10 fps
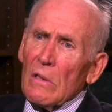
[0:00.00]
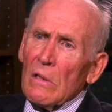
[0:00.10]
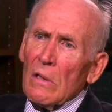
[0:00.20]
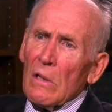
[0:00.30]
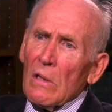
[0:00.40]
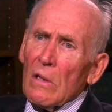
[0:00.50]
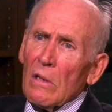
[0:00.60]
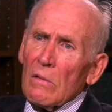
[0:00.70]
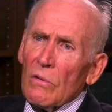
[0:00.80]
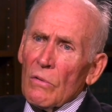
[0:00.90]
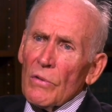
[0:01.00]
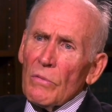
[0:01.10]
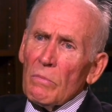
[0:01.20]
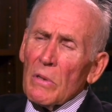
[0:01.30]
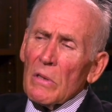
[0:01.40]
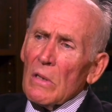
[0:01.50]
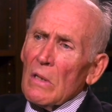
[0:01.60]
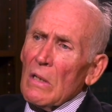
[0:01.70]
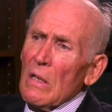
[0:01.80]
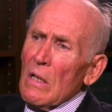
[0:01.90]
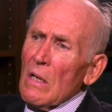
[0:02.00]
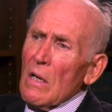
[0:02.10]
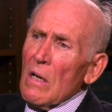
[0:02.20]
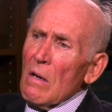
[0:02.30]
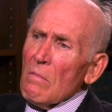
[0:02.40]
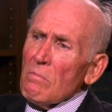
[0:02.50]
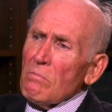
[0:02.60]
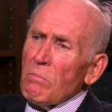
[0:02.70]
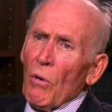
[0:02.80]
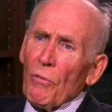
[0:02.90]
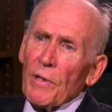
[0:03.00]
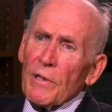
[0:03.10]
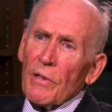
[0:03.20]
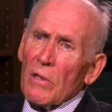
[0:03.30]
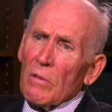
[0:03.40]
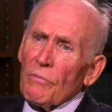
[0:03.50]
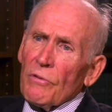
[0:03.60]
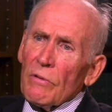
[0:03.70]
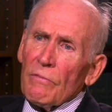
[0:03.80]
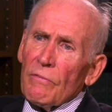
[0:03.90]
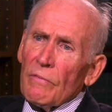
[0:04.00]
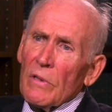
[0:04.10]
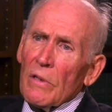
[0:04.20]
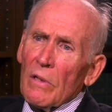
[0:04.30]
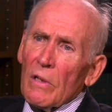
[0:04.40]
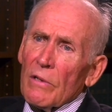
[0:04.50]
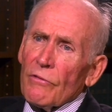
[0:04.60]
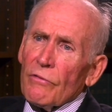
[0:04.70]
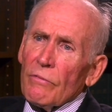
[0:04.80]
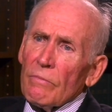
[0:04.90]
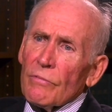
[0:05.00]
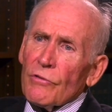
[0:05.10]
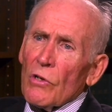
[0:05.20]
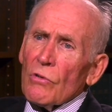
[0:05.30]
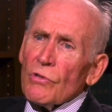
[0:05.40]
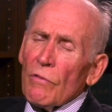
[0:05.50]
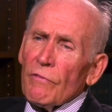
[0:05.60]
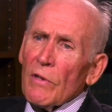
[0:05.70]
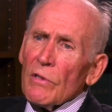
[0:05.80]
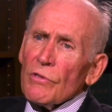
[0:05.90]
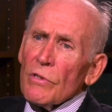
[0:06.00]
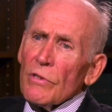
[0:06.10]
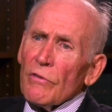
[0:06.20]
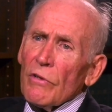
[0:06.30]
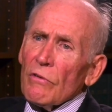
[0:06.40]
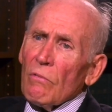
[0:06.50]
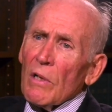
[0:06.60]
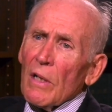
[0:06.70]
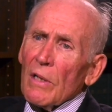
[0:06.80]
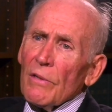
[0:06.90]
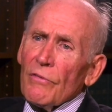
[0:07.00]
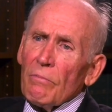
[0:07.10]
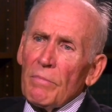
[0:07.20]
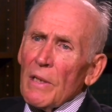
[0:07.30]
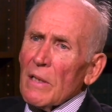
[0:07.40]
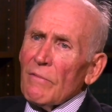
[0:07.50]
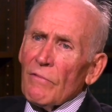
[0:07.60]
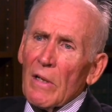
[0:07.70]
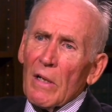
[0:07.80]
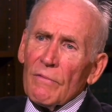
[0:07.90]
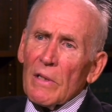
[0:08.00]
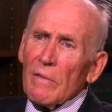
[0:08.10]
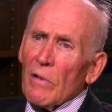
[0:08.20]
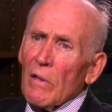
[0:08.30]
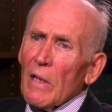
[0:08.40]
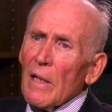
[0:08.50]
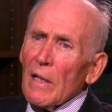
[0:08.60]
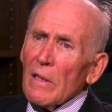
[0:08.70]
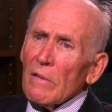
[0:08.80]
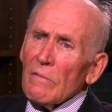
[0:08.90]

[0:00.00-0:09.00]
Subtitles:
group, both in terms of its social functions as well as being involved in a variety